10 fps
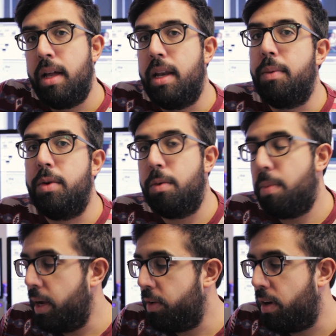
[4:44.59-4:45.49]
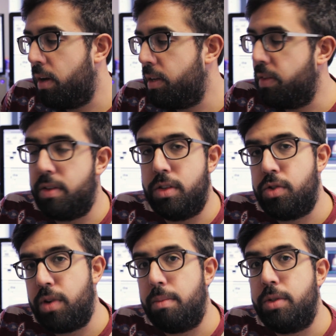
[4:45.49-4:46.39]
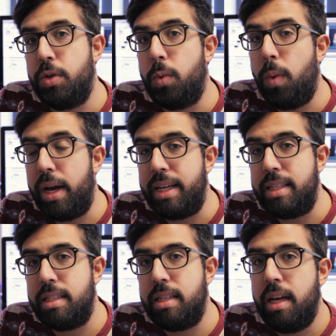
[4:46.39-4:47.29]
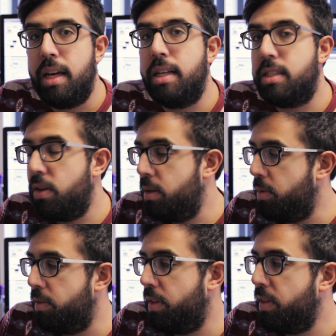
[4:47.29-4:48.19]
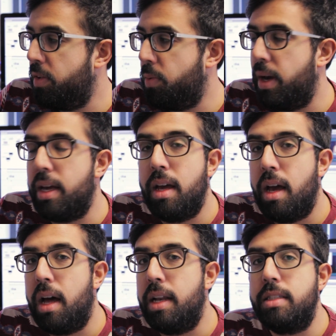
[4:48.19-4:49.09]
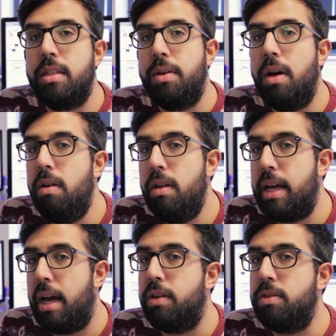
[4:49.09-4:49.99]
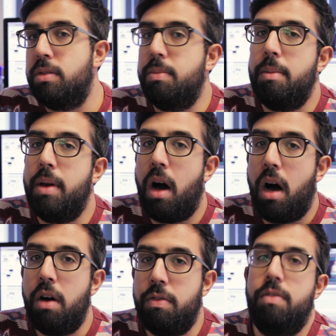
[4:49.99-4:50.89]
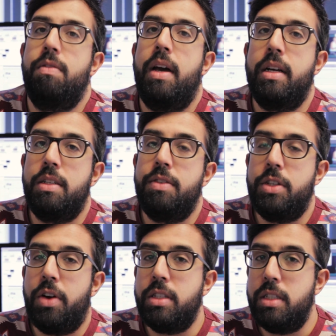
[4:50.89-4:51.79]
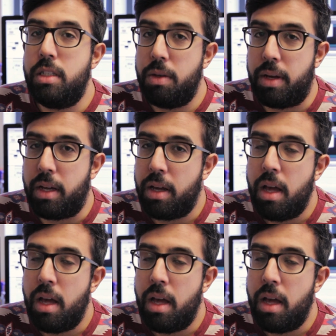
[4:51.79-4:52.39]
Now, when you're on a bike ride and this is strapped to your waist, it's only moving this way, and so it only counts maybe half of the activity you're actually doing.